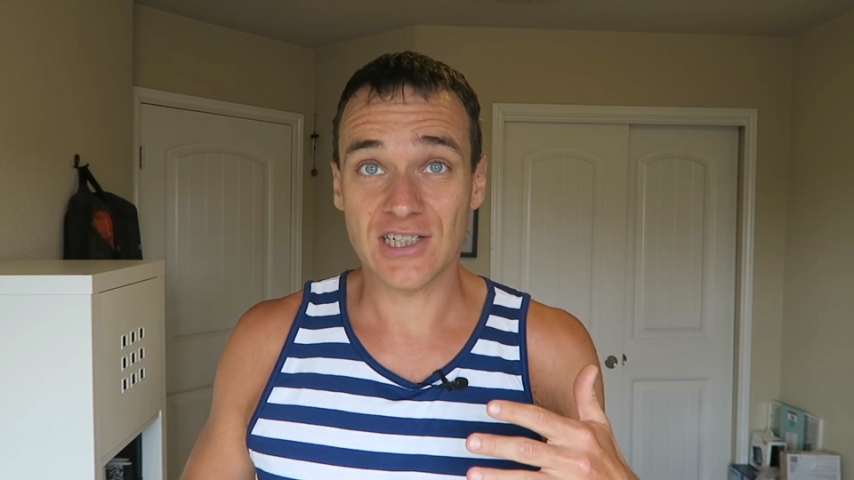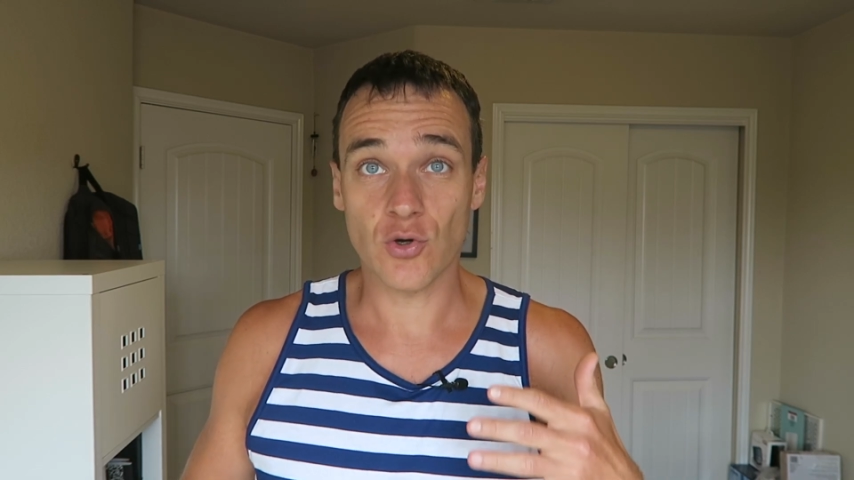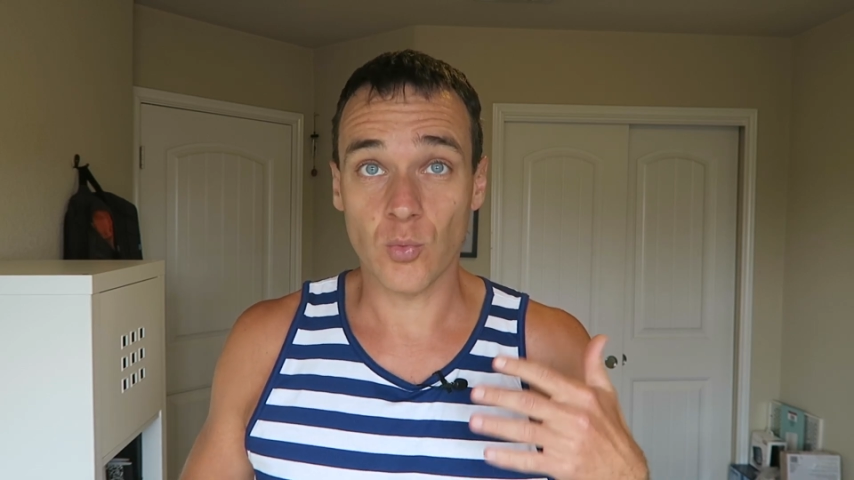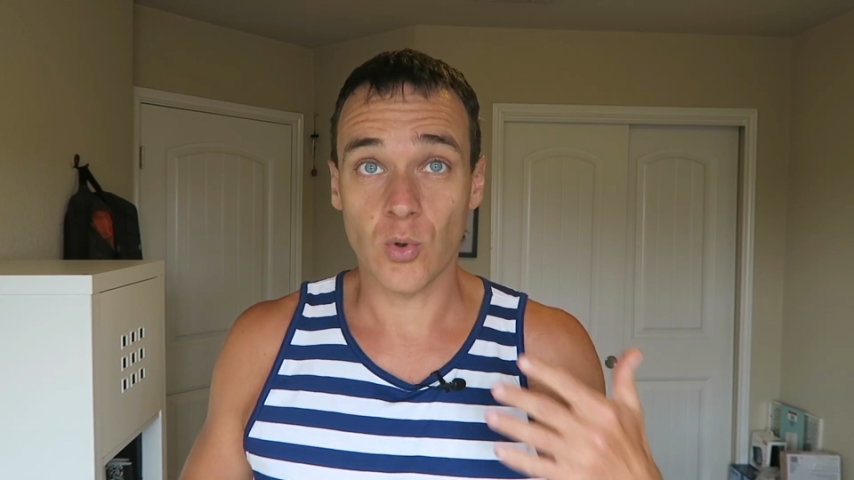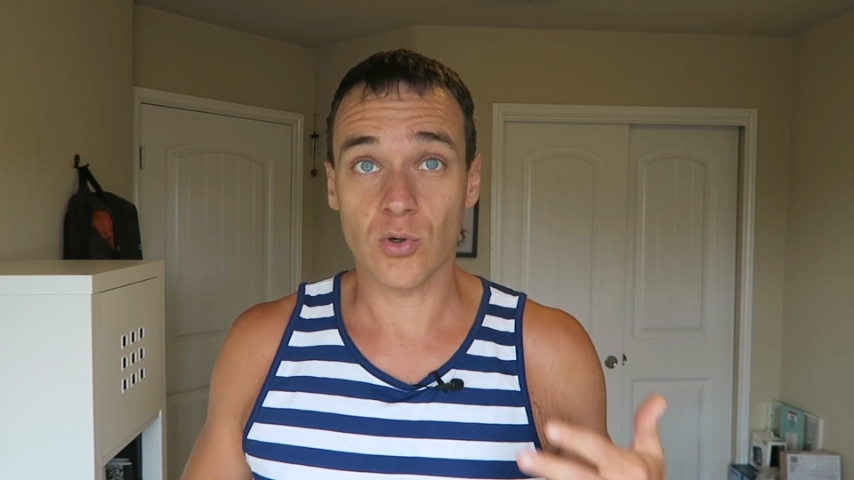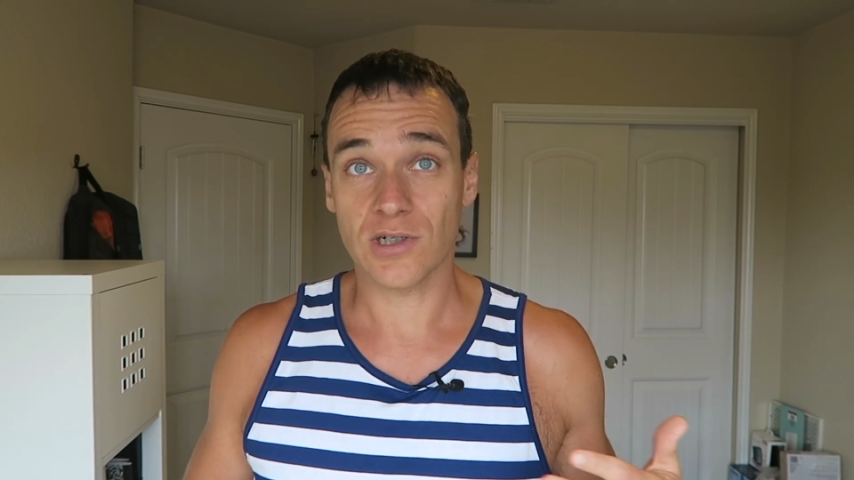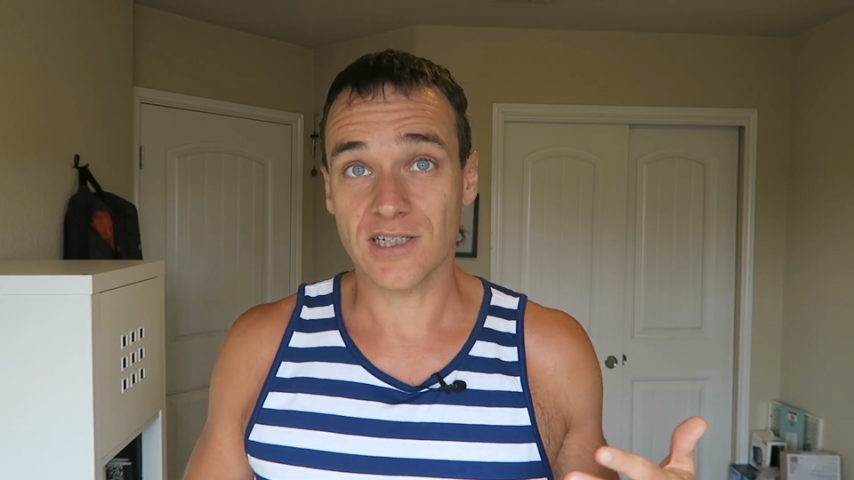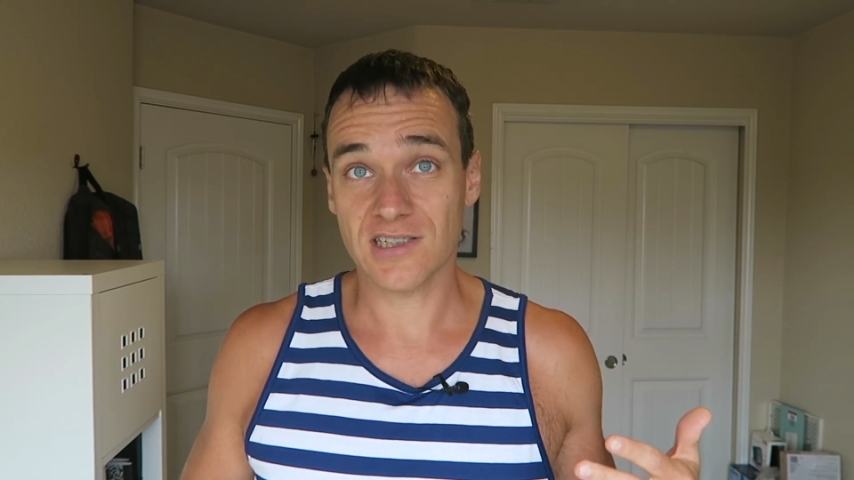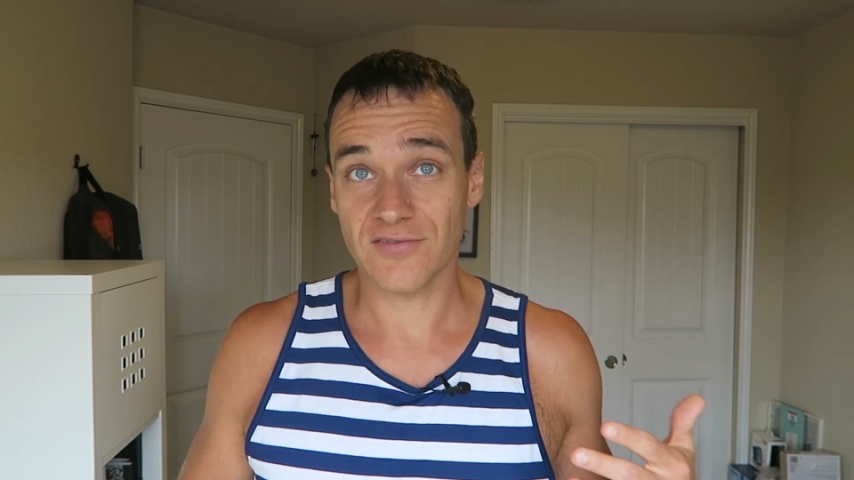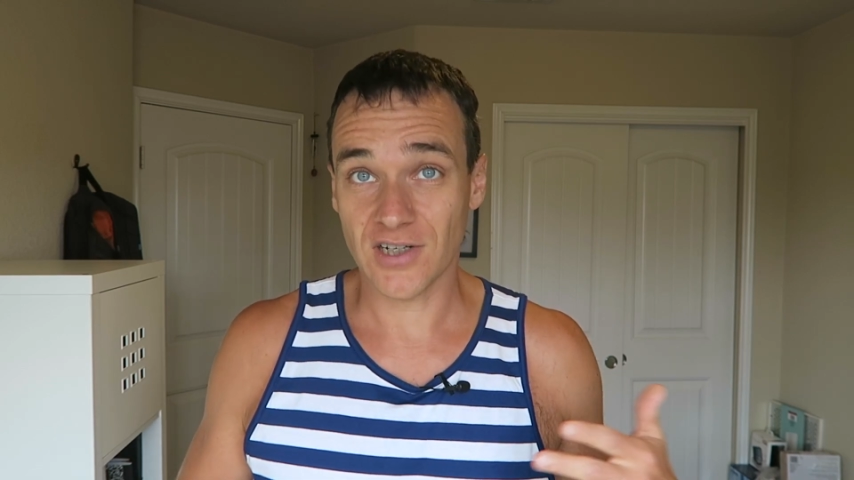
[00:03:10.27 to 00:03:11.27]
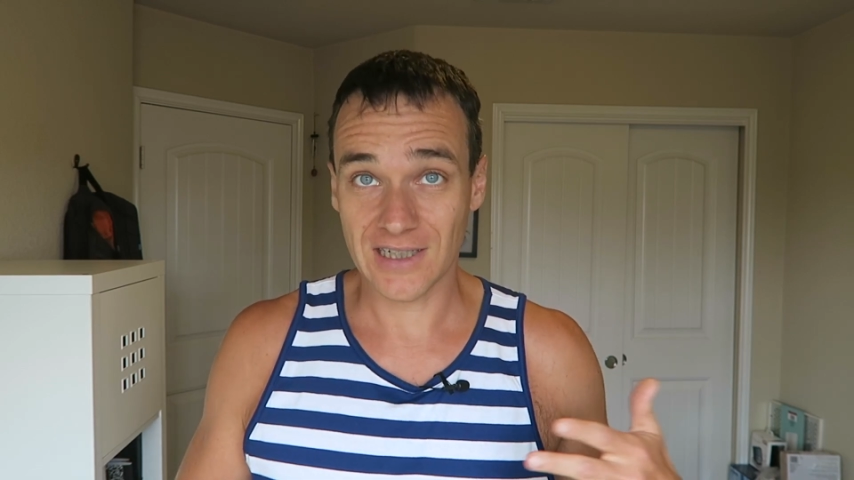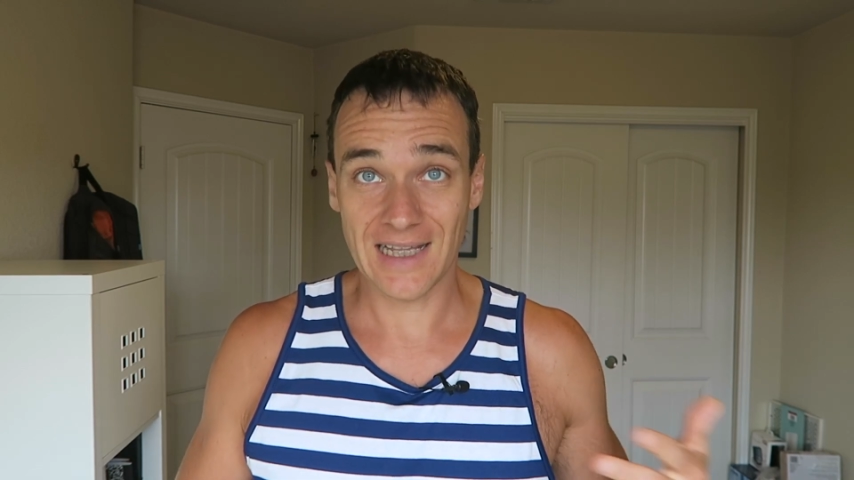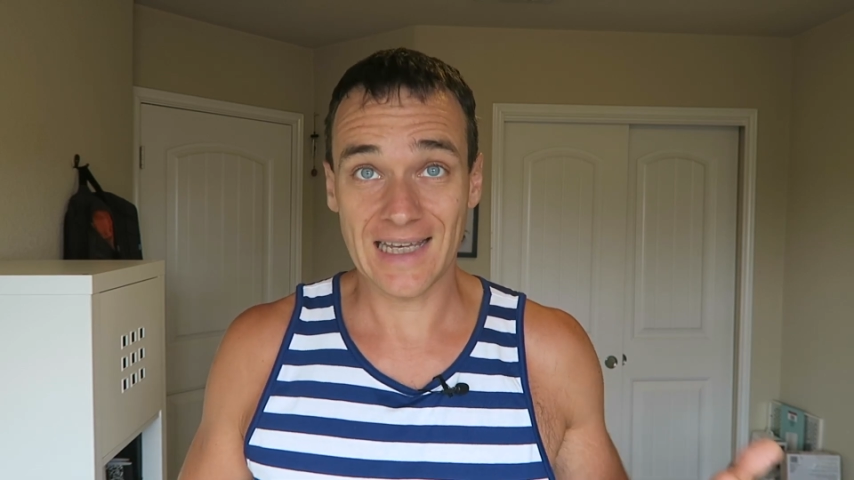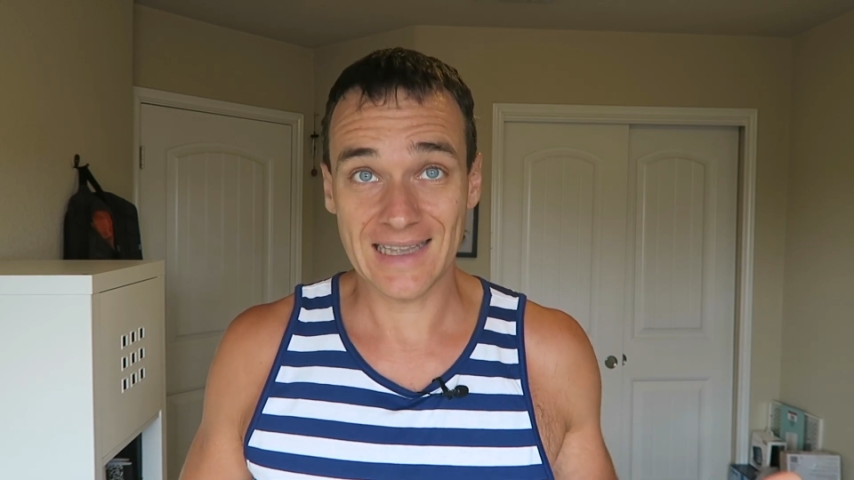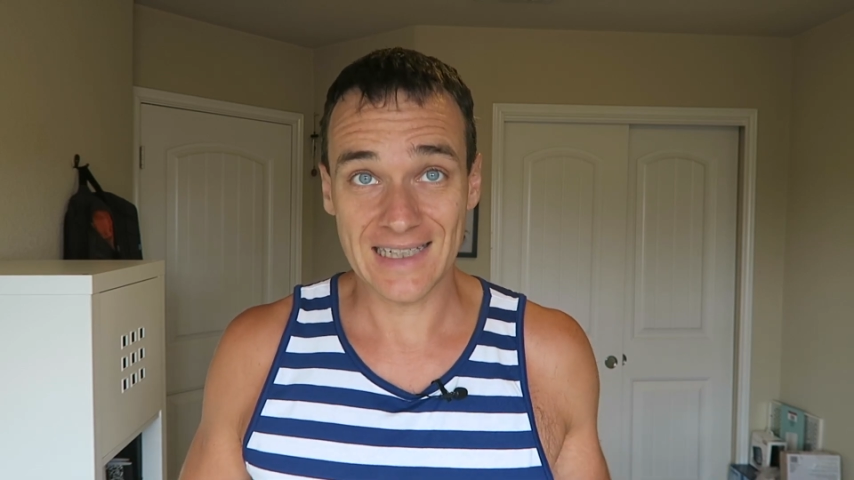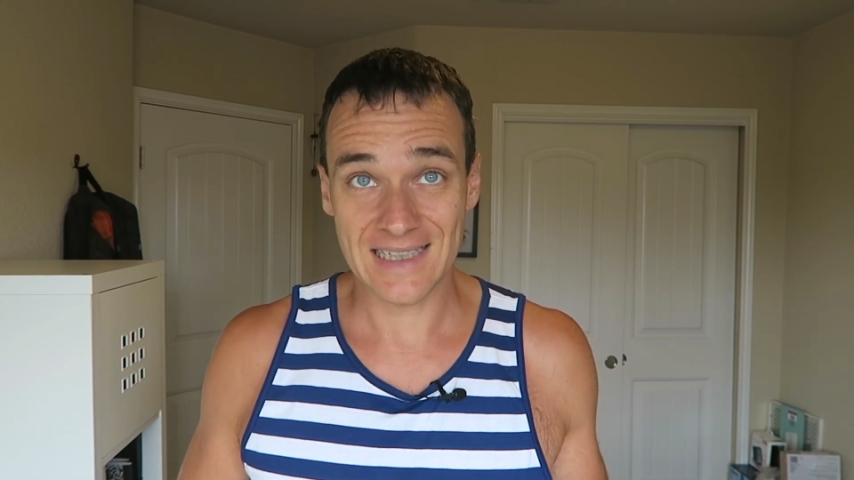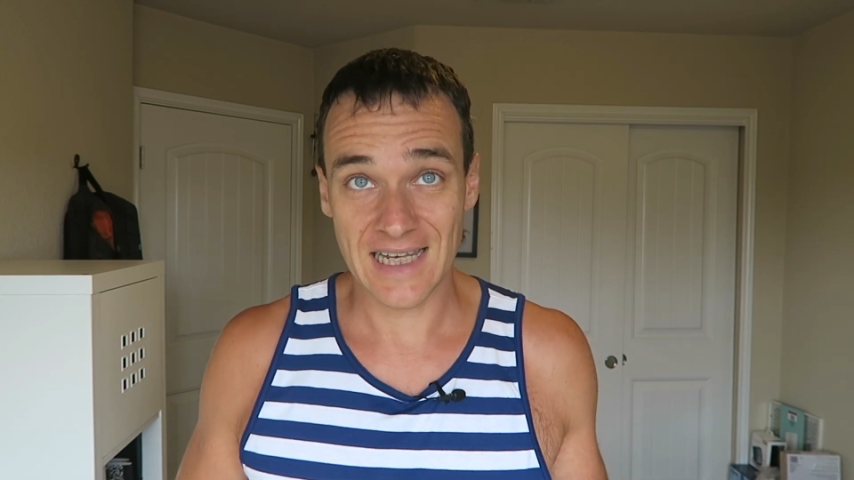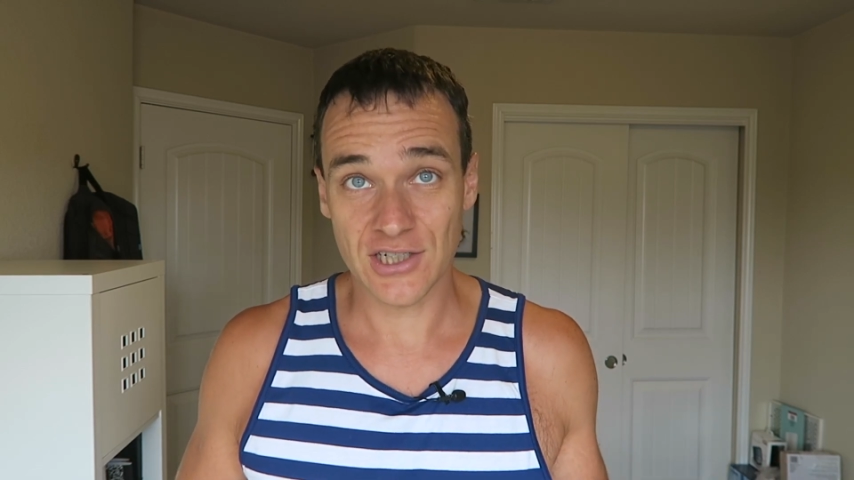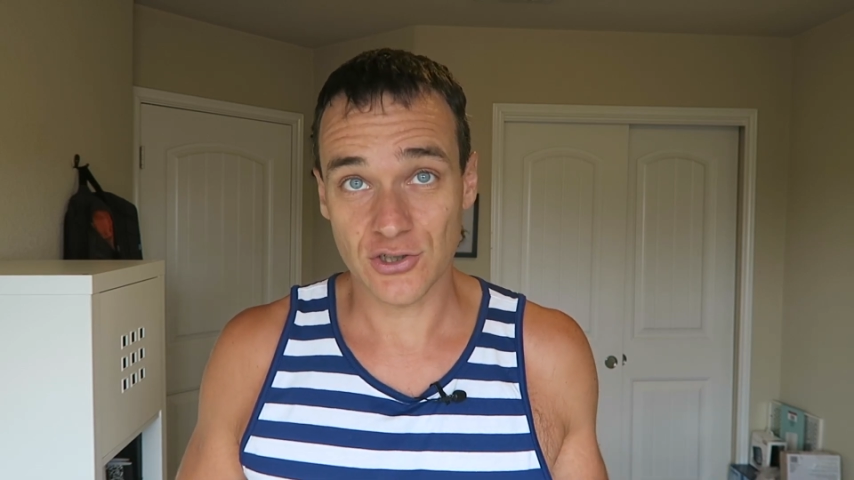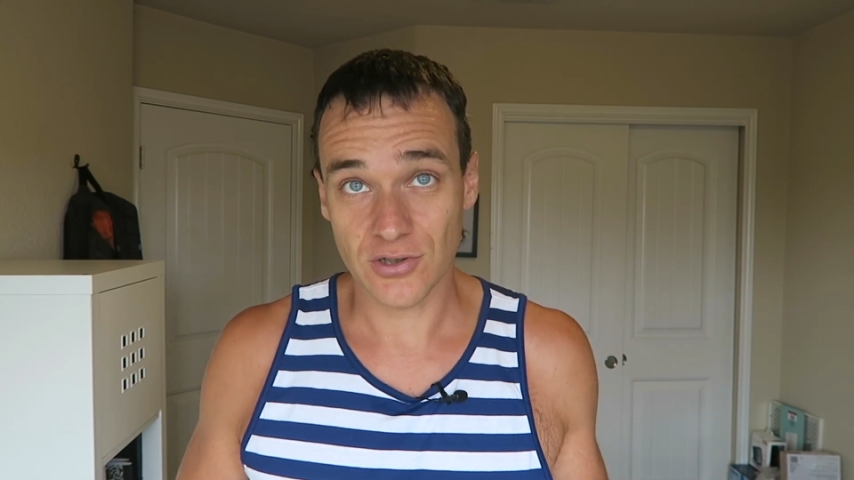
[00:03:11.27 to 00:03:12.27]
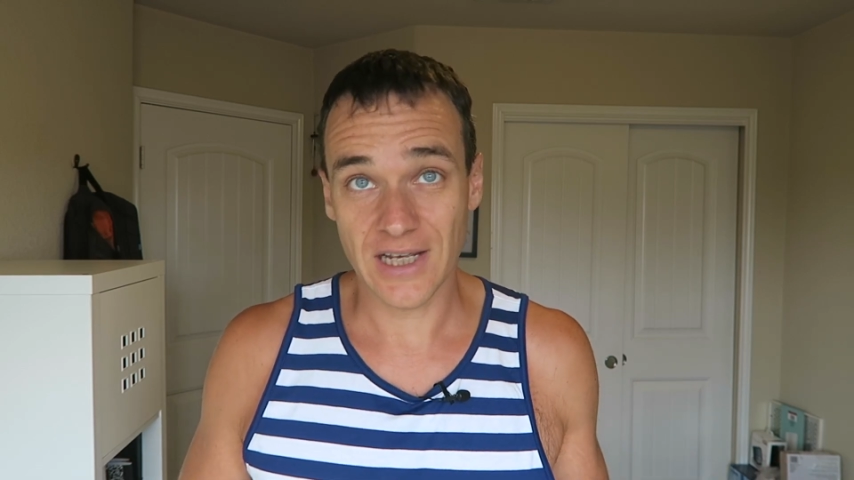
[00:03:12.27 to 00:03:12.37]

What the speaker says: to warn us of unlikely danger,